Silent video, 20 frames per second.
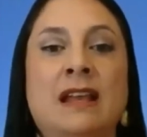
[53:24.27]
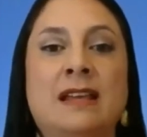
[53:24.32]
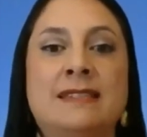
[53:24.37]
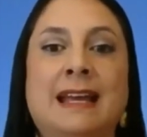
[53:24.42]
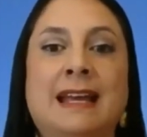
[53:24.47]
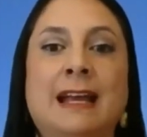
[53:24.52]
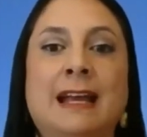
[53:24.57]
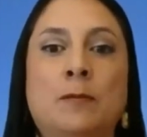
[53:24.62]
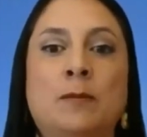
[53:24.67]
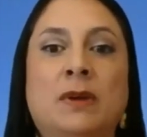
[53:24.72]

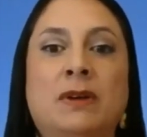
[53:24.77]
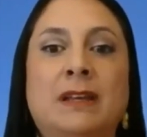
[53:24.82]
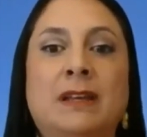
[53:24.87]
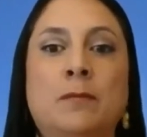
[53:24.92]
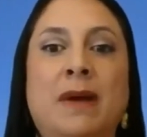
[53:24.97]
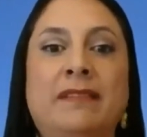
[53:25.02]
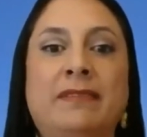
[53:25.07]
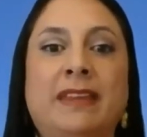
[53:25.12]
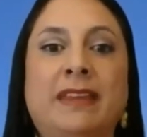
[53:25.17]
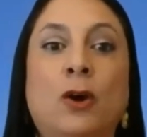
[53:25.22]
the
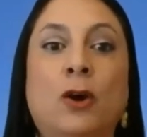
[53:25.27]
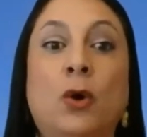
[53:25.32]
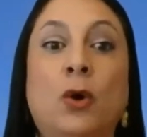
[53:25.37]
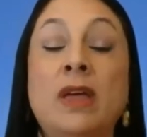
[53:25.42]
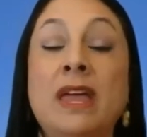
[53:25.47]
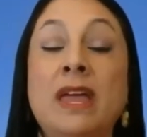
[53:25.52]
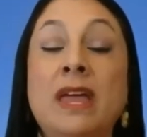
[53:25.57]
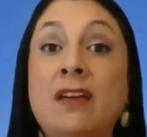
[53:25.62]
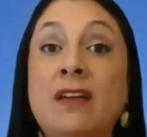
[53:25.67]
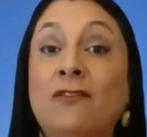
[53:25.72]

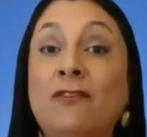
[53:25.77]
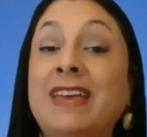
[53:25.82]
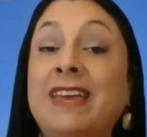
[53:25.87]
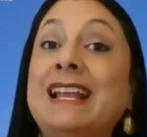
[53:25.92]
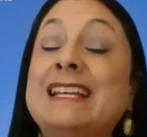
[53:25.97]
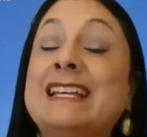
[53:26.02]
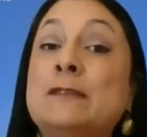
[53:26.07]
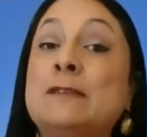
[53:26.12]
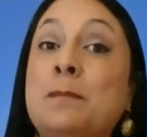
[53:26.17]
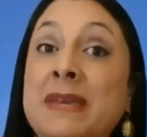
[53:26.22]
uh,
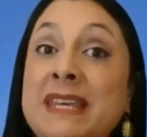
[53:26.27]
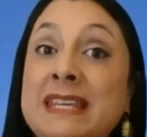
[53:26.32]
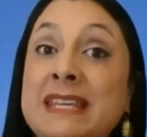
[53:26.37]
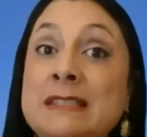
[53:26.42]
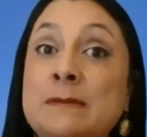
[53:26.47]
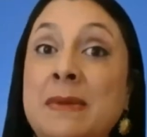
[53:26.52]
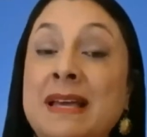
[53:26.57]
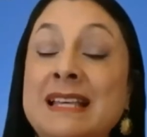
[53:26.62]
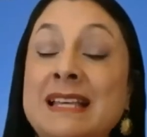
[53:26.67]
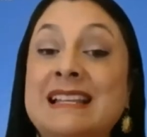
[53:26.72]

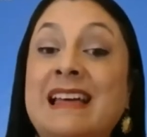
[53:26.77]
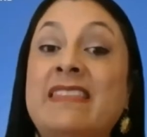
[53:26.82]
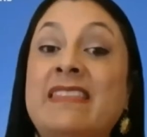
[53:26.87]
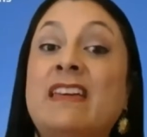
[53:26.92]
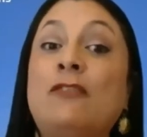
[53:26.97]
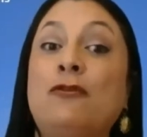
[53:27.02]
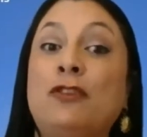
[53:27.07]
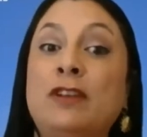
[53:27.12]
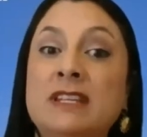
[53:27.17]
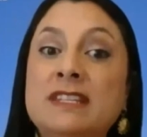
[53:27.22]
mitigation
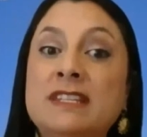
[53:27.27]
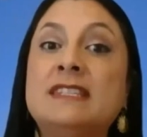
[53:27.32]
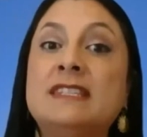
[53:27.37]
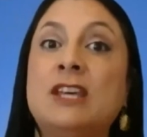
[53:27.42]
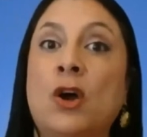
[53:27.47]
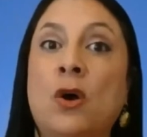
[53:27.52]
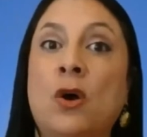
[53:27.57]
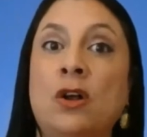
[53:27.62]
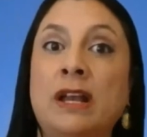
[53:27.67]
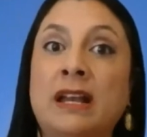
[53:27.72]

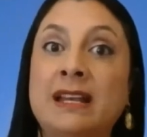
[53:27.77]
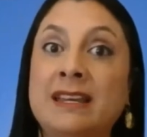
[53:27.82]
strategies,